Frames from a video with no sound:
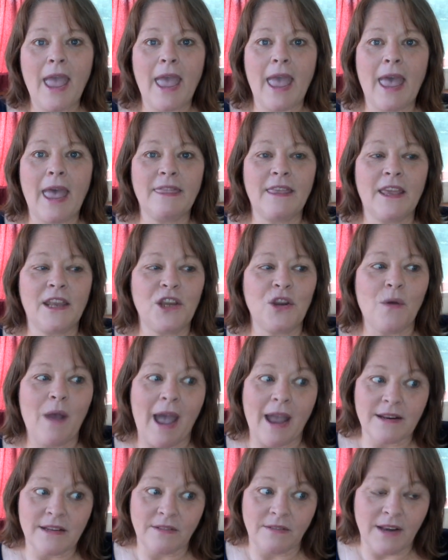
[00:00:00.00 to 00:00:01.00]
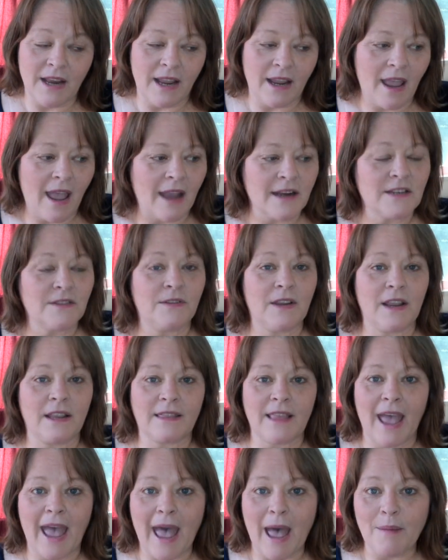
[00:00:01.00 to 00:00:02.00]
And then you activate
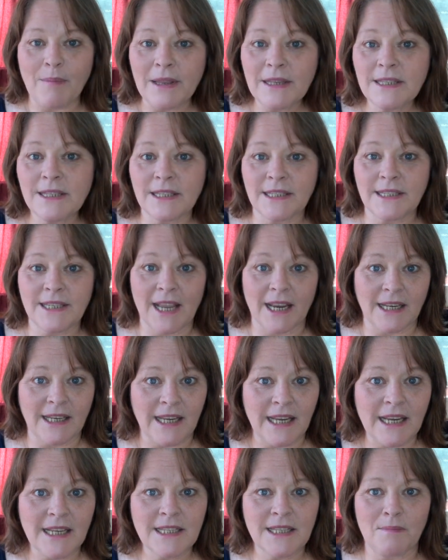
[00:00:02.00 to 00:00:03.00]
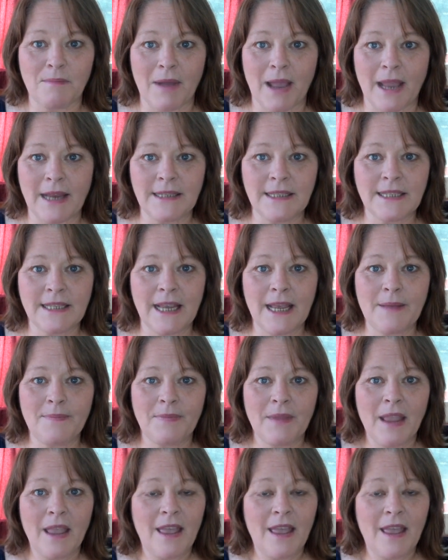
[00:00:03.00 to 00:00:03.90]
the habits, the techniques, the mindset